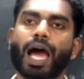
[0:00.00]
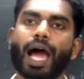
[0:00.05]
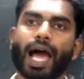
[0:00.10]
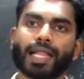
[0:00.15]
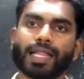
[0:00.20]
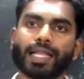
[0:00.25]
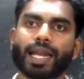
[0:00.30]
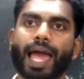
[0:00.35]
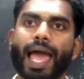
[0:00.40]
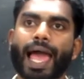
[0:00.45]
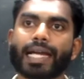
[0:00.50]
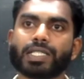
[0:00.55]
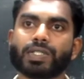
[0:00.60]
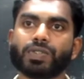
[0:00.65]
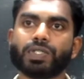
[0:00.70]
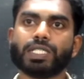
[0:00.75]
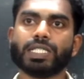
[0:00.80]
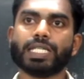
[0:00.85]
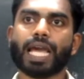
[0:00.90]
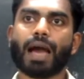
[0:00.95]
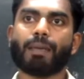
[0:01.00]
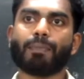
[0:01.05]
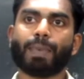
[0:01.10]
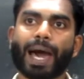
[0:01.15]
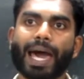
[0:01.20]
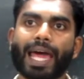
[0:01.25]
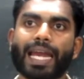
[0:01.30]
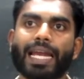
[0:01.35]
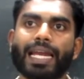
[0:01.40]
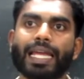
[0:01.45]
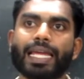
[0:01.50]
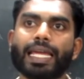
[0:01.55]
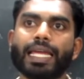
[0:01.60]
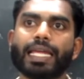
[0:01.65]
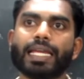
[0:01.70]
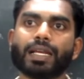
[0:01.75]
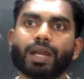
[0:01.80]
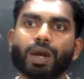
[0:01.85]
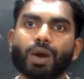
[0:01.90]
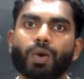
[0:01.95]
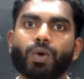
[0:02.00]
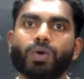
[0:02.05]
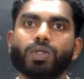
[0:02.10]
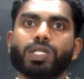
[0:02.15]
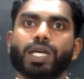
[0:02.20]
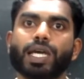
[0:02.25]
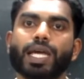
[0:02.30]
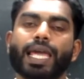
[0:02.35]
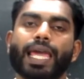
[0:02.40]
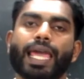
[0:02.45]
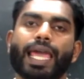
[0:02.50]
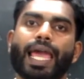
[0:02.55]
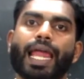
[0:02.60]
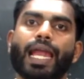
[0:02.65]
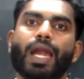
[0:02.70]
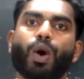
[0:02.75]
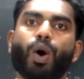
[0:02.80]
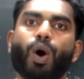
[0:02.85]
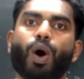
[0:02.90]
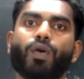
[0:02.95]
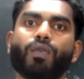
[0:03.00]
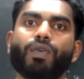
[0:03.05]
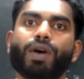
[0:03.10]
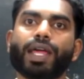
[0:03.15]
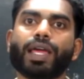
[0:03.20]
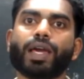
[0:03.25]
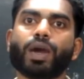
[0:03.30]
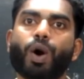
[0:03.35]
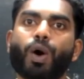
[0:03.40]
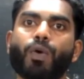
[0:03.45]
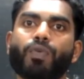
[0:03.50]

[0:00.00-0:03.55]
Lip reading: Other activity apparently include a lowering